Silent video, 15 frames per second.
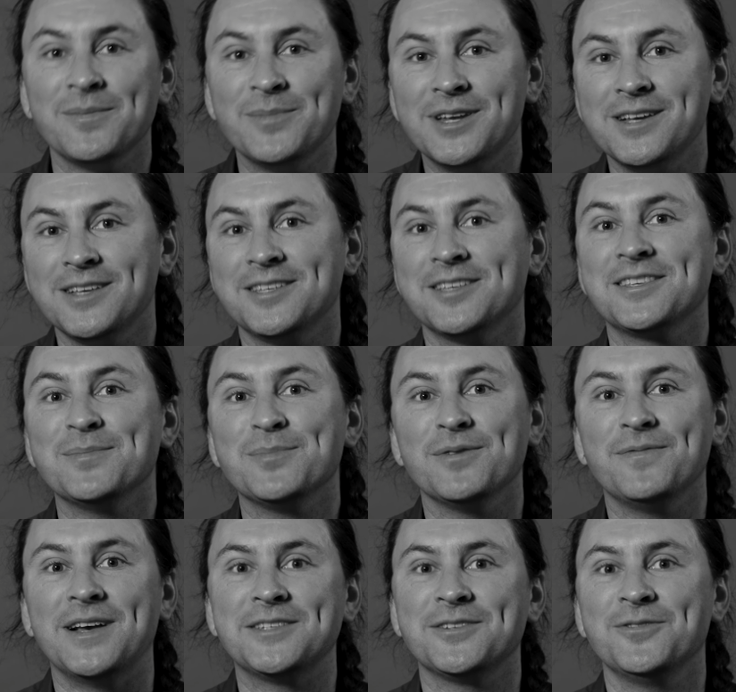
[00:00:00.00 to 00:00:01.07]
I'm an assistant
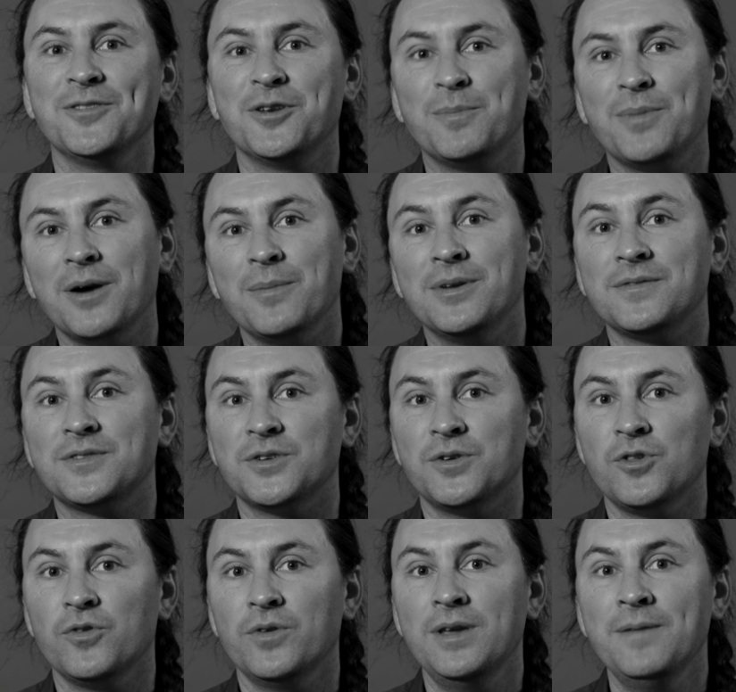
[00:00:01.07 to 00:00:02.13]
professor in the Department of
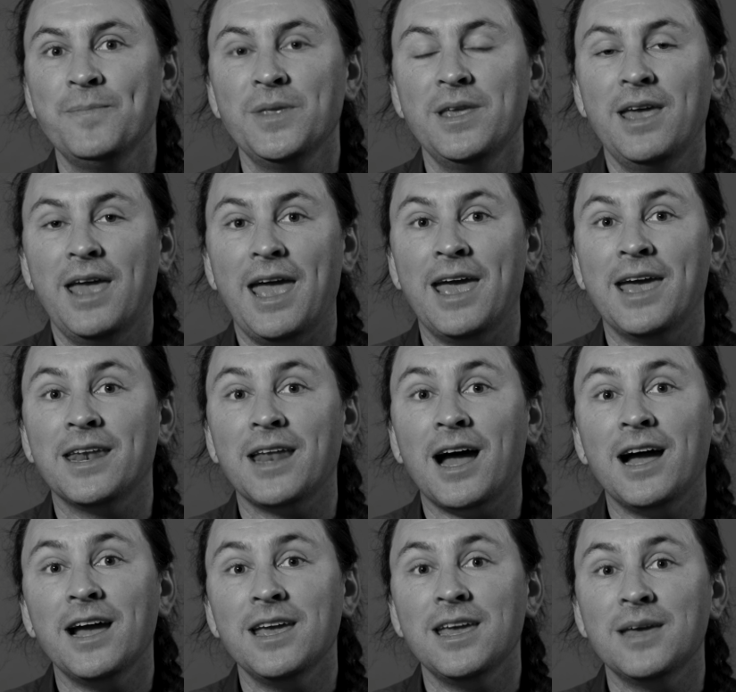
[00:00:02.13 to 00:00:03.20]
Surgery, and
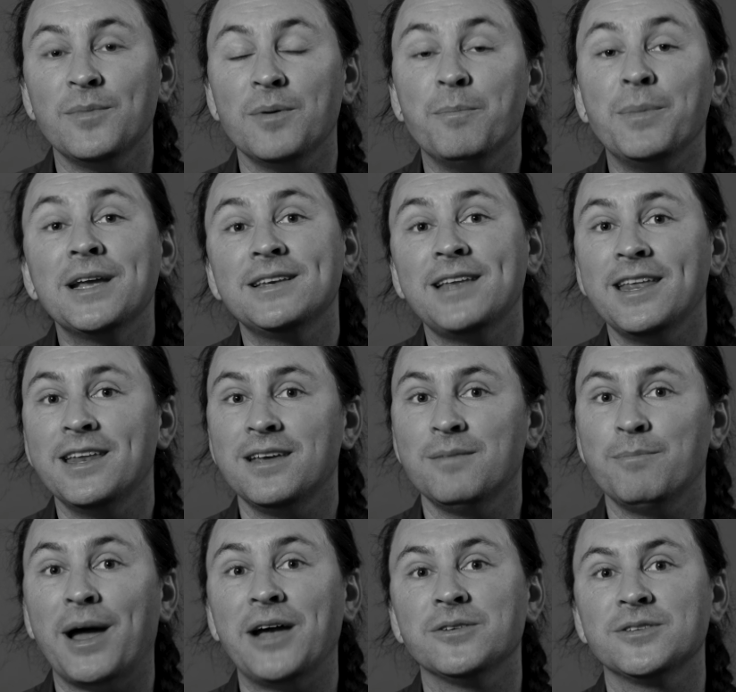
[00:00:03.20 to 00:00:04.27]
I am a big data
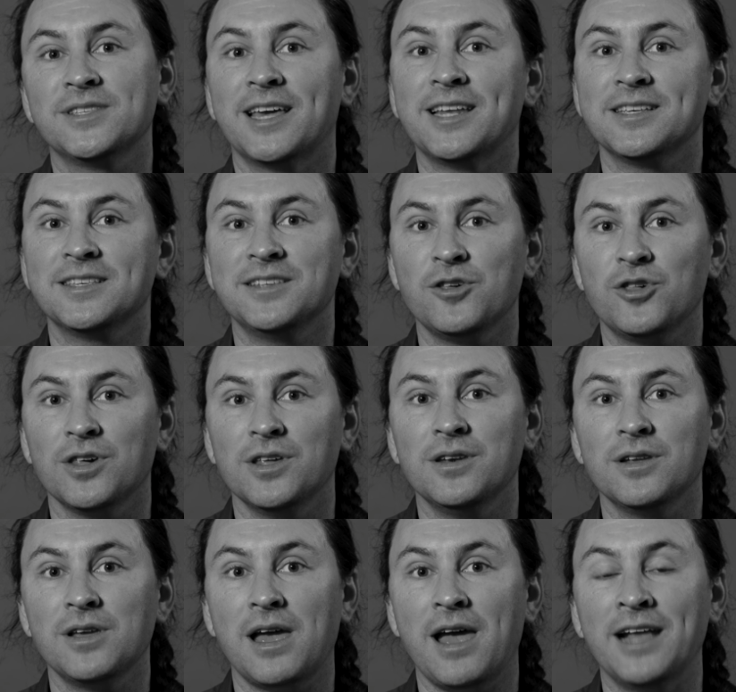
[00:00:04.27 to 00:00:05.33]

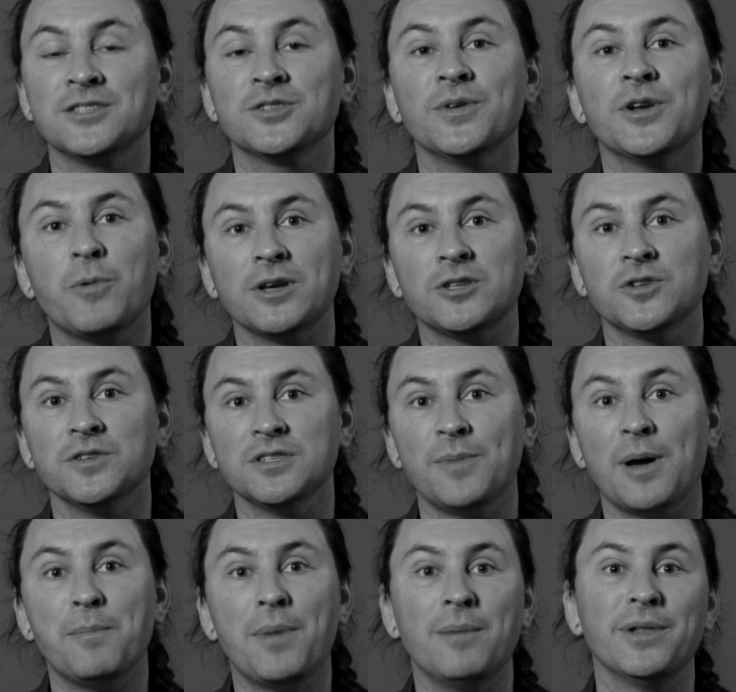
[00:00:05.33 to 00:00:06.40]
biostatistician answering questions
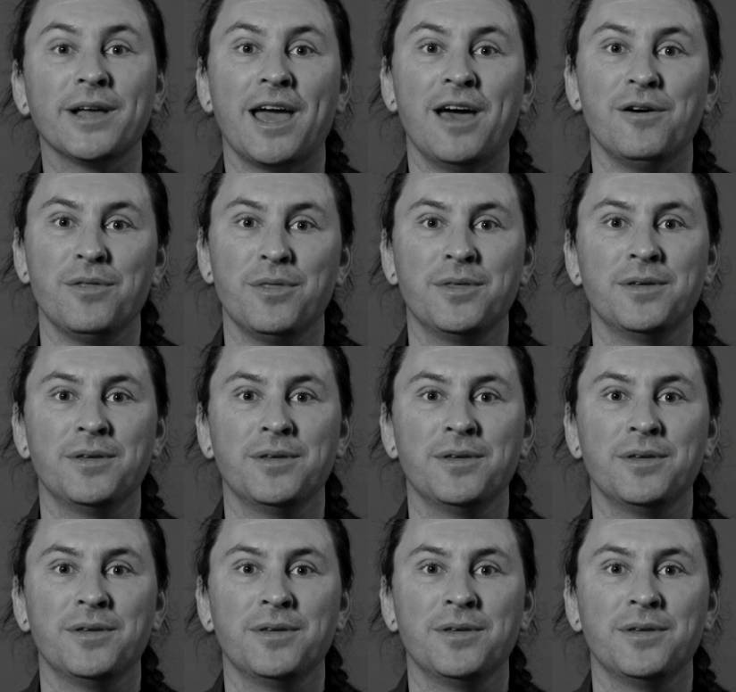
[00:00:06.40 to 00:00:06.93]
about public health.